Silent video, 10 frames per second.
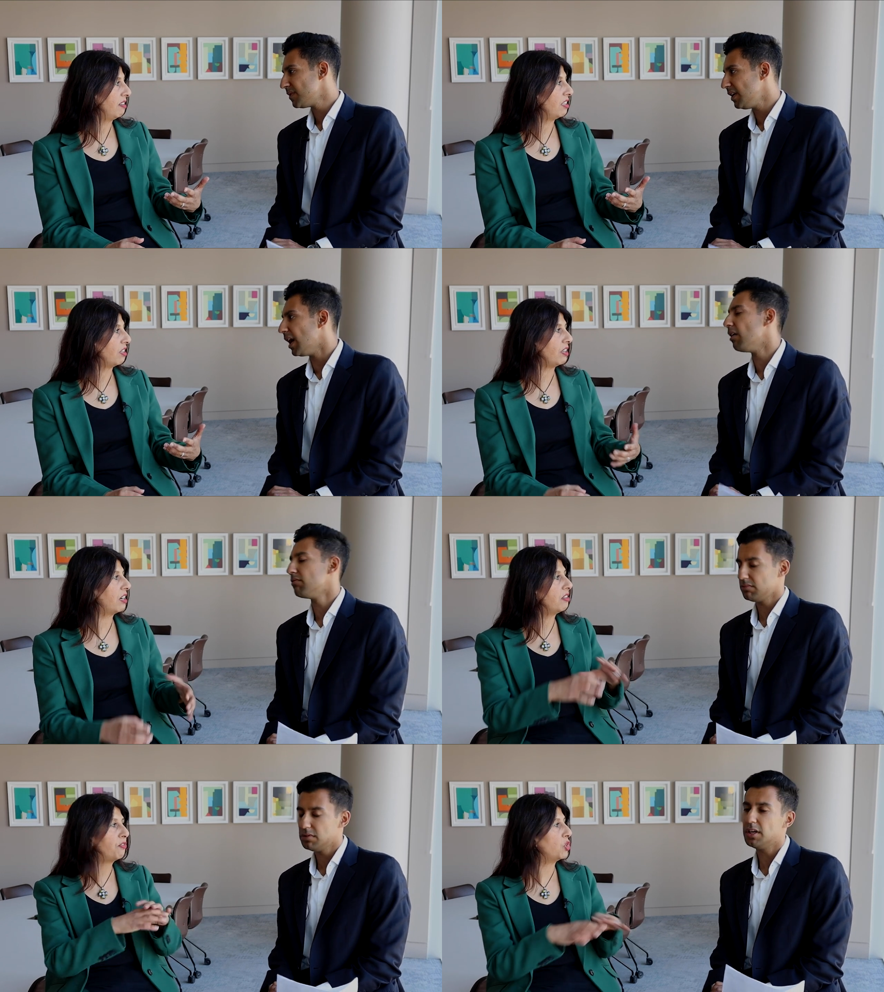Speaker 1: You know, yeah. it
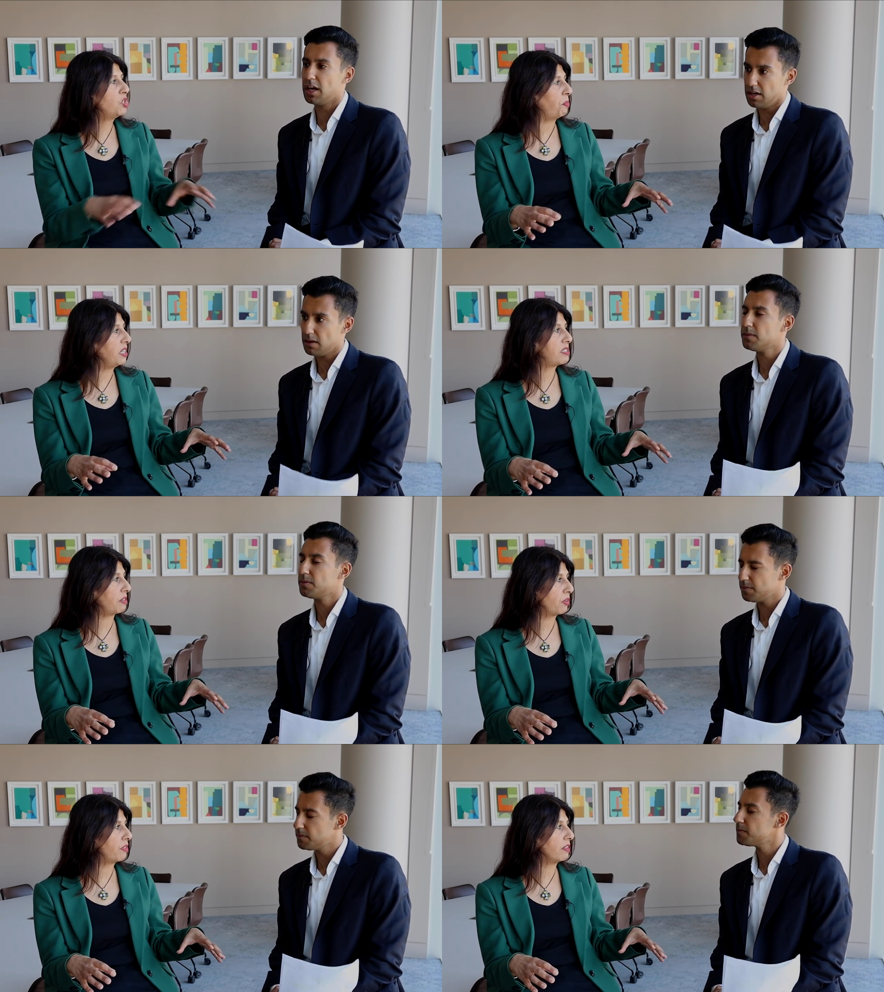kind of underpins yeah, yeah.
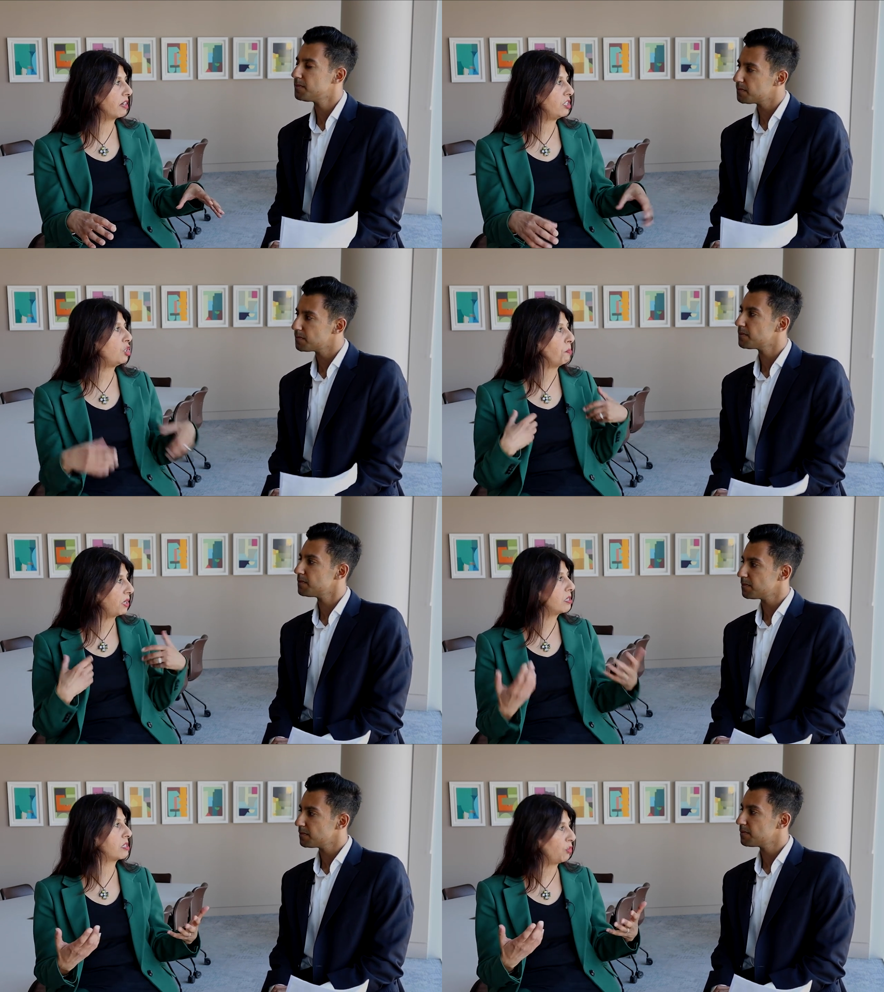everything that I do
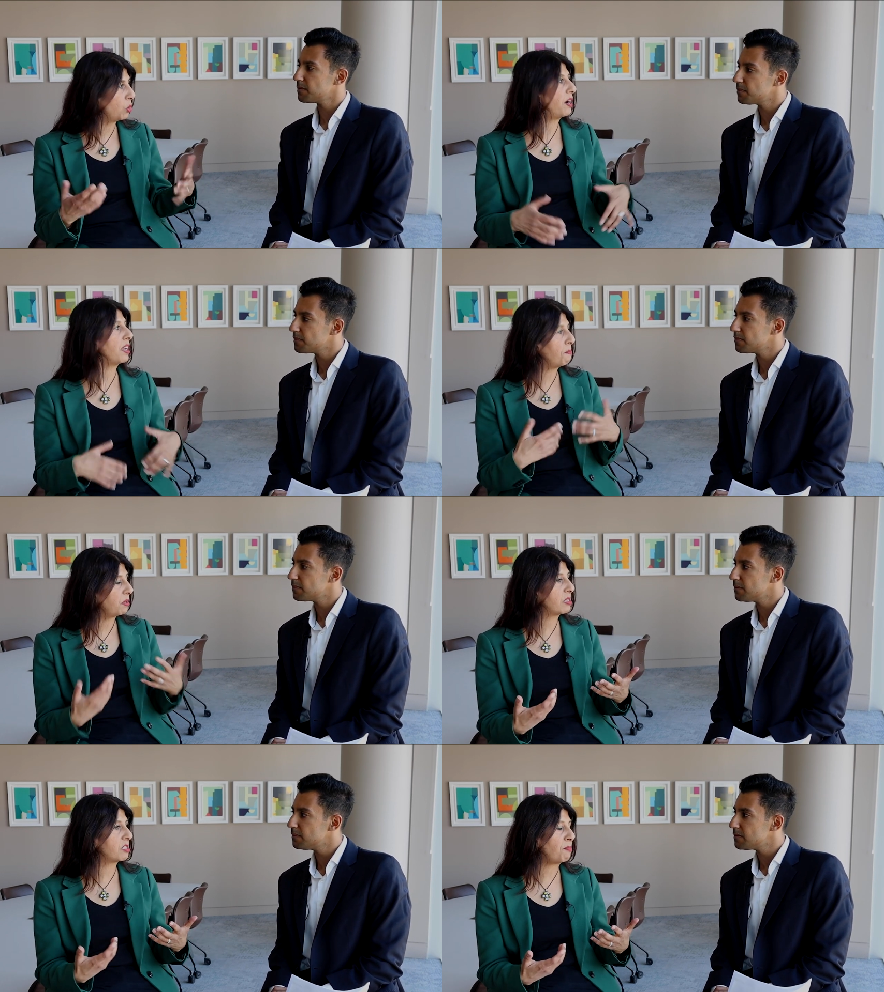because of who I am,
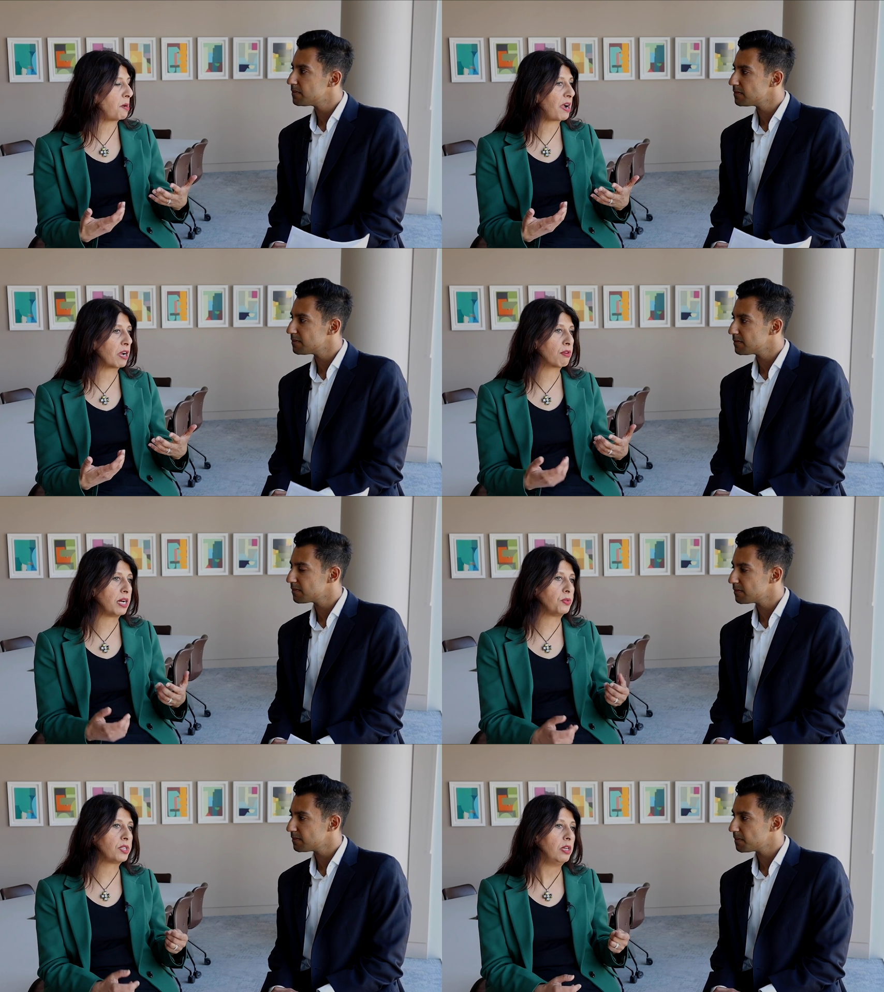because of my
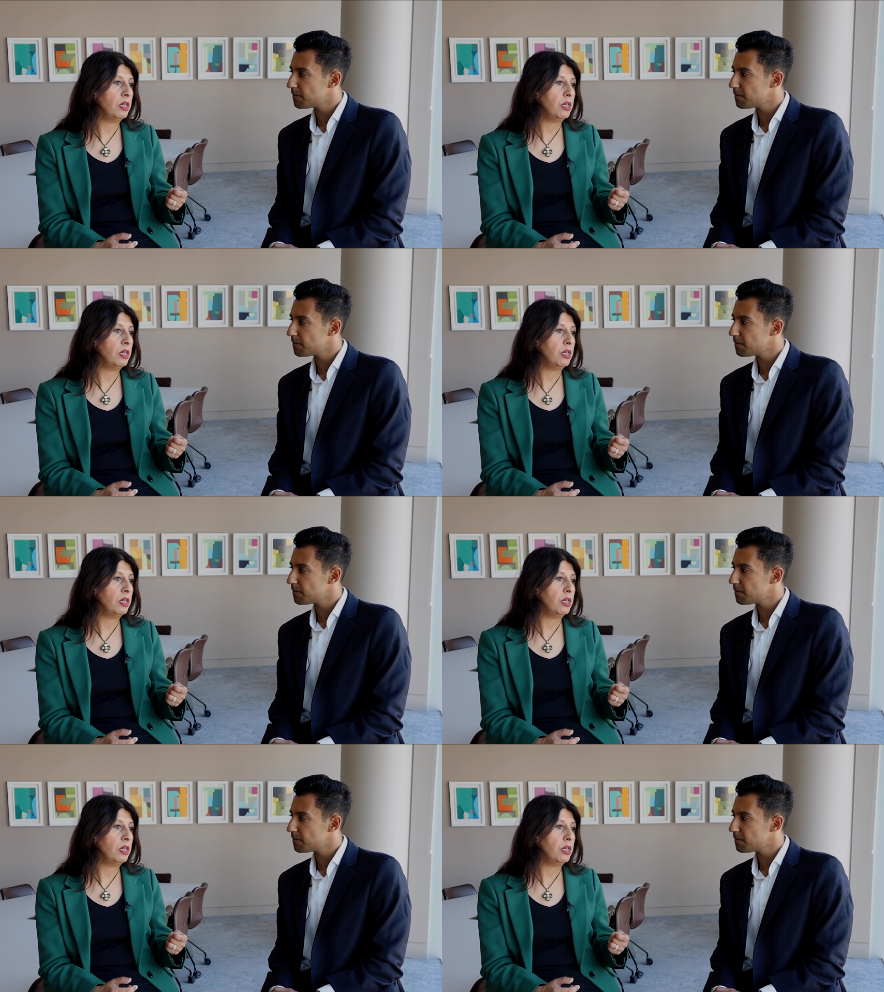background.